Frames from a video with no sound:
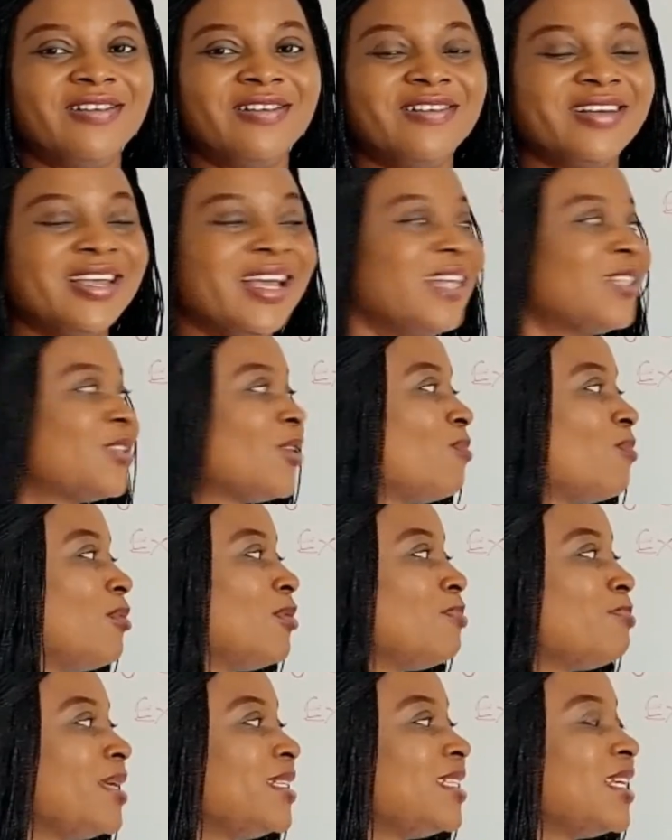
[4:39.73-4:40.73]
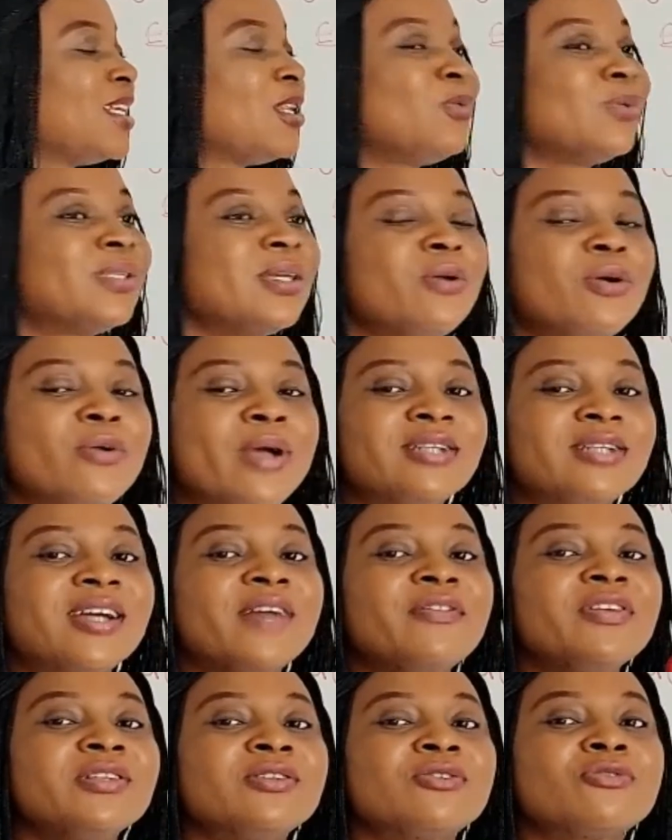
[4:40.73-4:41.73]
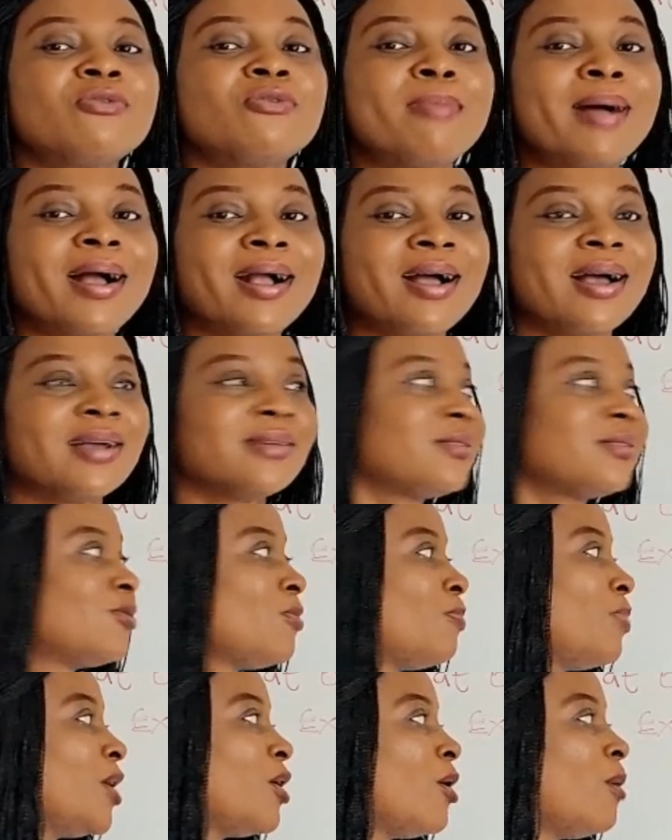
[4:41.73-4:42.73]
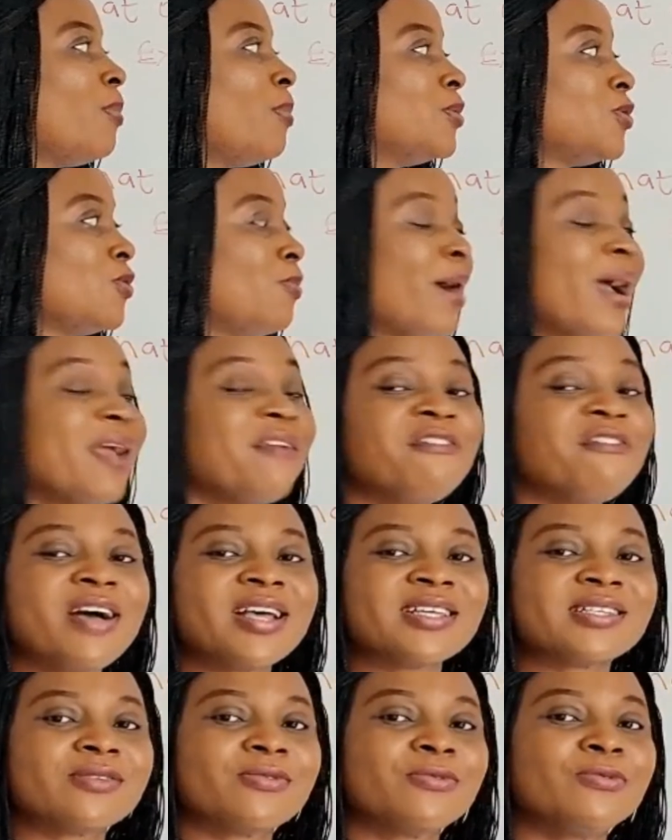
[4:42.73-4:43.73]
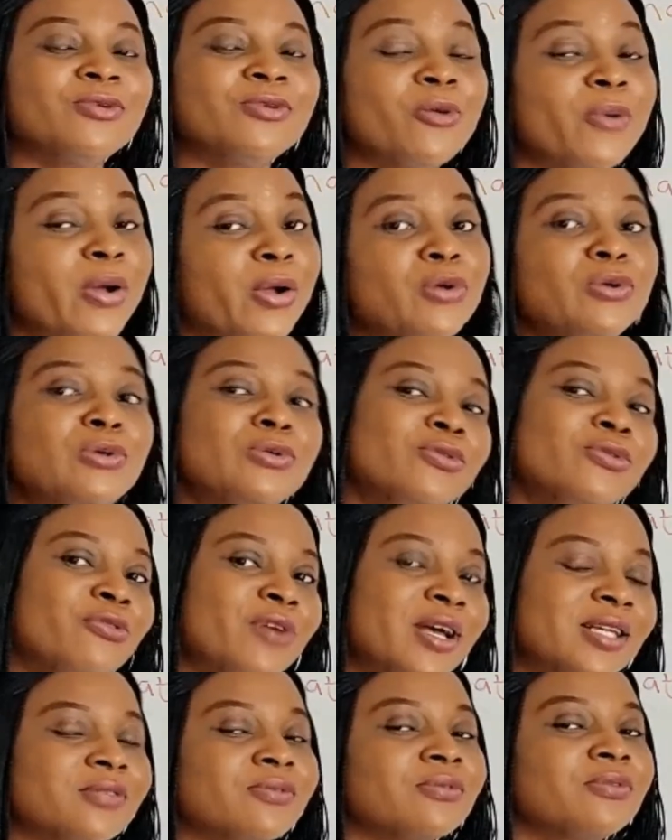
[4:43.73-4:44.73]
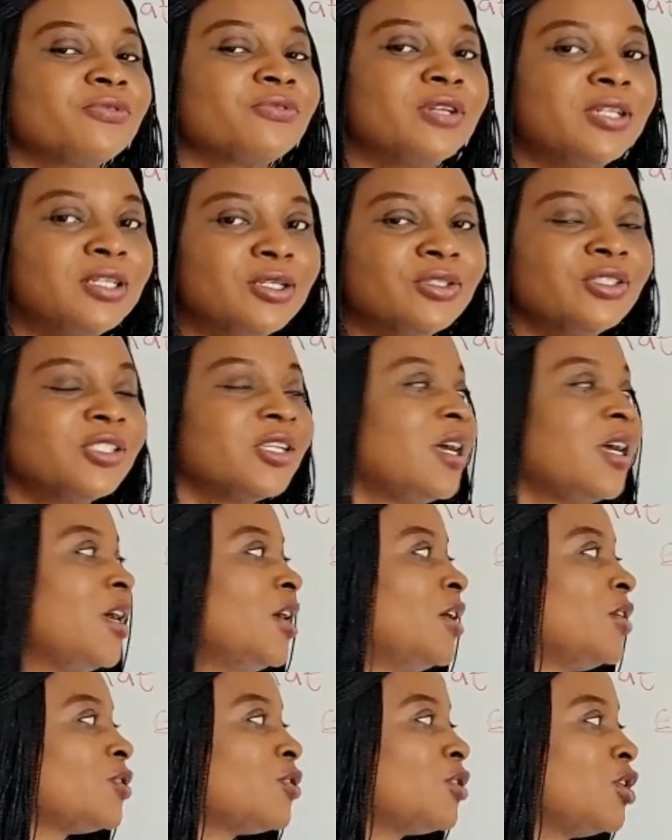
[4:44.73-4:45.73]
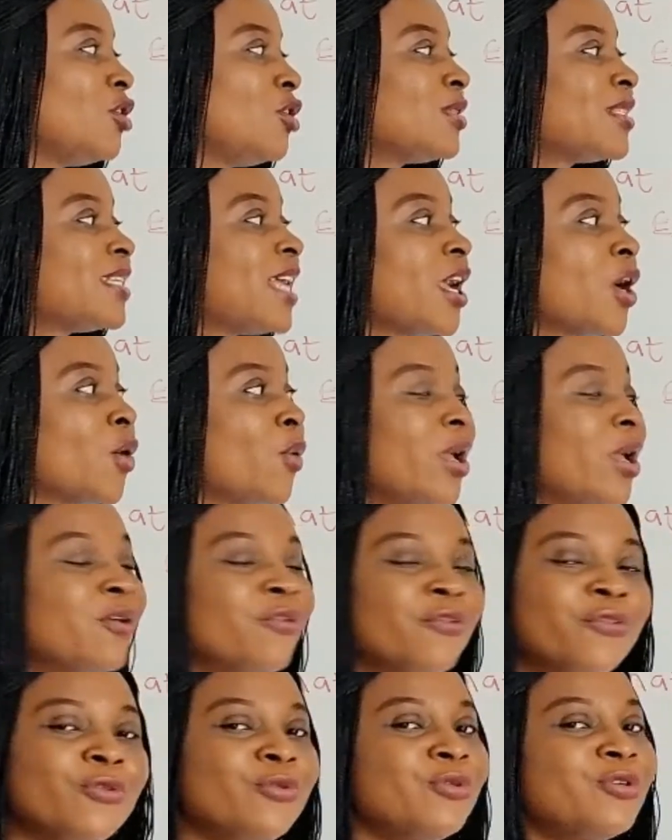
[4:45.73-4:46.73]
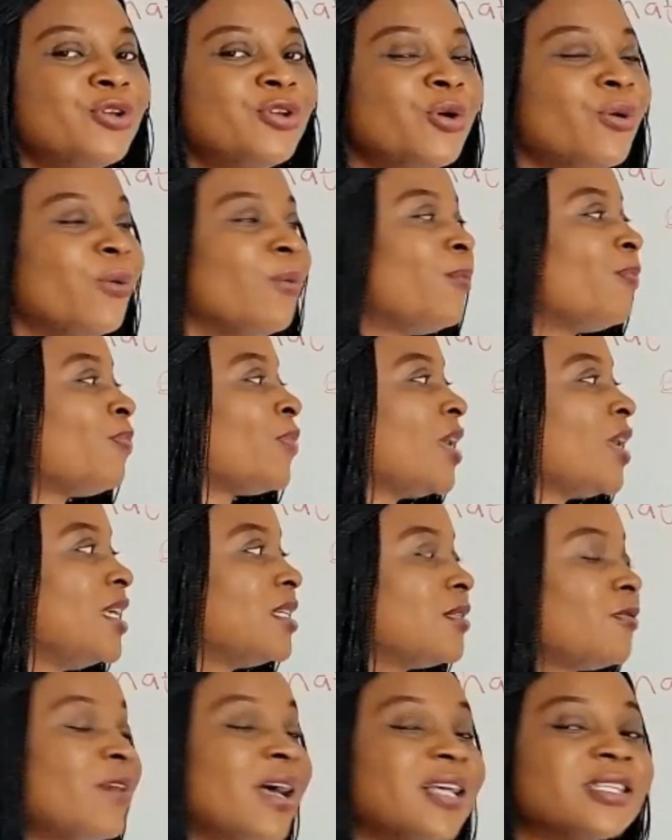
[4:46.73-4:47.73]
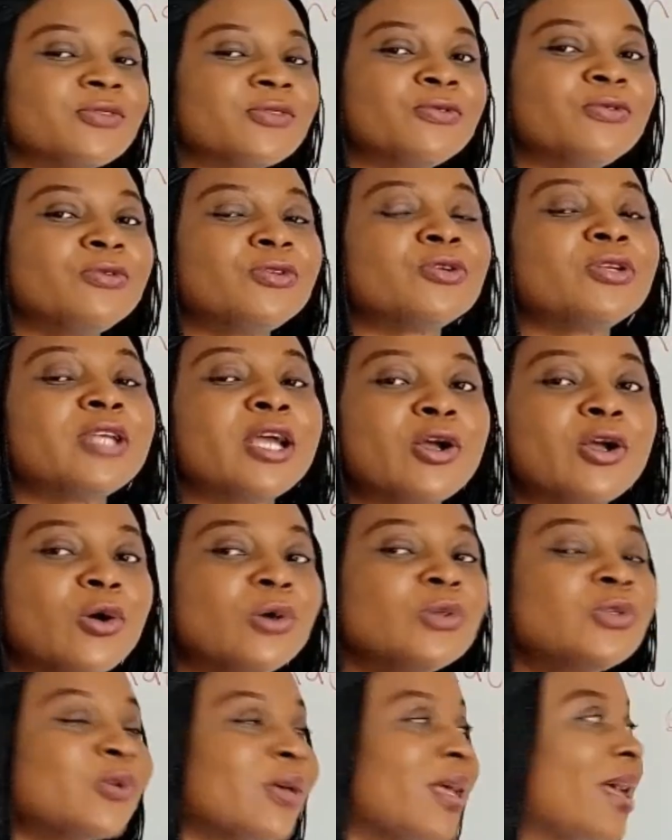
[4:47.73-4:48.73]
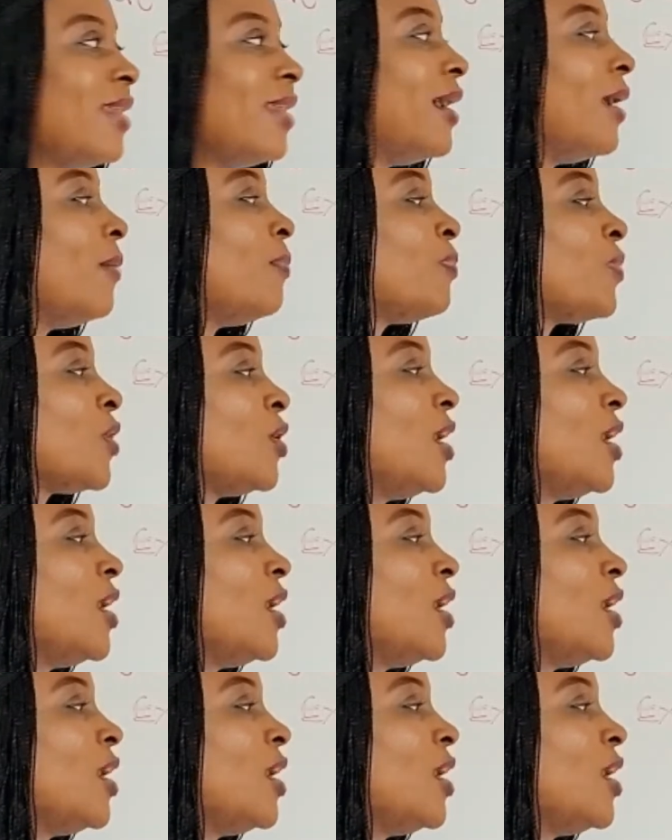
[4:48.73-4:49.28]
Okay, so basically we say, oh, we're driving through Macca's to buy fast food, or we're going to do fast food for lunch. So you don't say quick food. No, it's fast food. So they go together.